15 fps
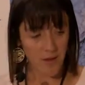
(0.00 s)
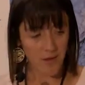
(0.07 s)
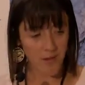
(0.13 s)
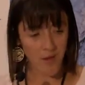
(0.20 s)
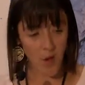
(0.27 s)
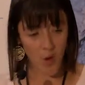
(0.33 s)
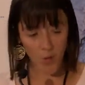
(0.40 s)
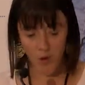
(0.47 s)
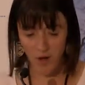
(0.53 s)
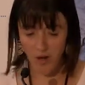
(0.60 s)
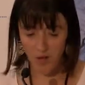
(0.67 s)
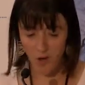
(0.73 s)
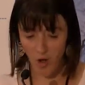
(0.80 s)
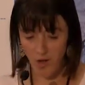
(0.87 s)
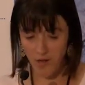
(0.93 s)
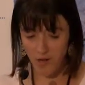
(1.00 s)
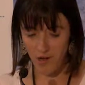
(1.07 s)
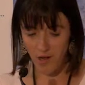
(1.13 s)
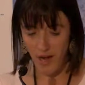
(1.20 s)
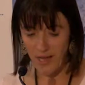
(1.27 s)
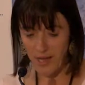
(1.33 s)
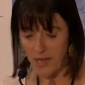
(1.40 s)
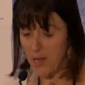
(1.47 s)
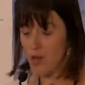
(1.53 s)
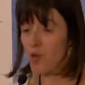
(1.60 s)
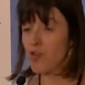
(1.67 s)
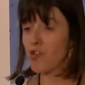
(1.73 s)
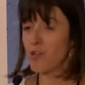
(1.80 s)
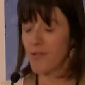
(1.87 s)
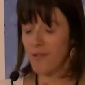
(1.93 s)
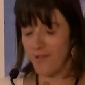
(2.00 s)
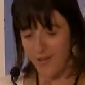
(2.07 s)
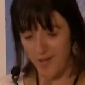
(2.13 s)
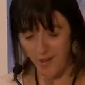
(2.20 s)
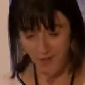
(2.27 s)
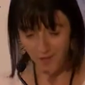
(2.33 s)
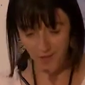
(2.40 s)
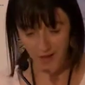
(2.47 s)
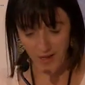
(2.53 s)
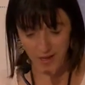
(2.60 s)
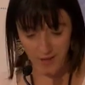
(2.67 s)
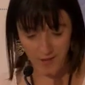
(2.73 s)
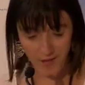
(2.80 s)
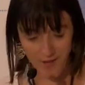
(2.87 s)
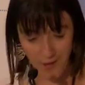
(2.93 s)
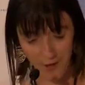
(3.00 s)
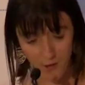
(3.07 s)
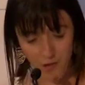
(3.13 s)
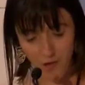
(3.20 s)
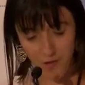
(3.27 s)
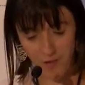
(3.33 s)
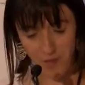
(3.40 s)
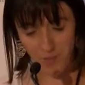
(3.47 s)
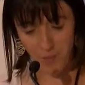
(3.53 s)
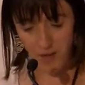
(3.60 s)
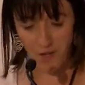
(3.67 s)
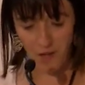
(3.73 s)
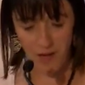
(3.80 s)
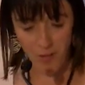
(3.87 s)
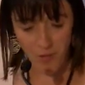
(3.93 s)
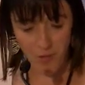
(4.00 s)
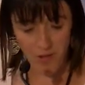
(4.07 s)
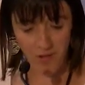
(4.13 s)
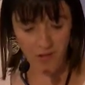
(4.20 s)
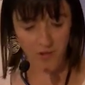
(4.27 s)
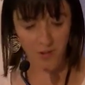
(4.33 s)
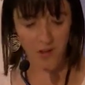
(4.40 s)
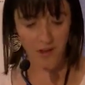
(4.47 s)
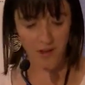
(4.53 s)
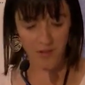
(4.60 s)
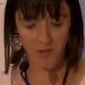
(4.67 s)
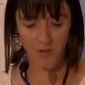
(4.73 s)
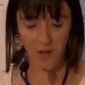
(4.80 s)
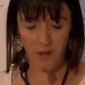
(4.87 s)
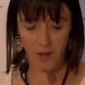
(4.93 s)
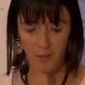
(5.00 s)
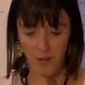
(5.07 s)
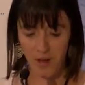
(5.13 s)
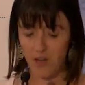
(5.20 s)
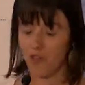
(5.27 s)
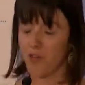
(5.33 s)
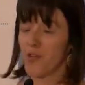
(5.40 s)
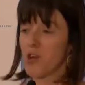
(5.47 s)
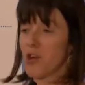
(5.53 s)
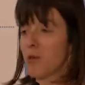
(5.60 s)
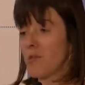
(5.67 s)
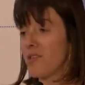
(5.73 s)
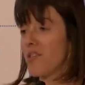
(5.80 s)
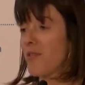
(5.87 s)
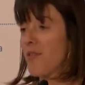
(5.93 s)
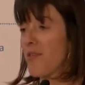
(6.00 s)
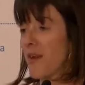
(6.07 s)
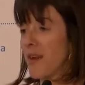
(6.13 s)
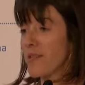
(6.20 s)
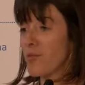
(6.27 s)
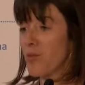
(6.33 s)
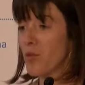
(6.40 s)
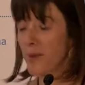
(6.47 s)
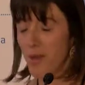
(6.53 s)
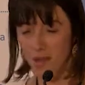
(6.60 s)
So we're not under any illusions that finding a solution that better enables us to identify and manage for cumulative effects will be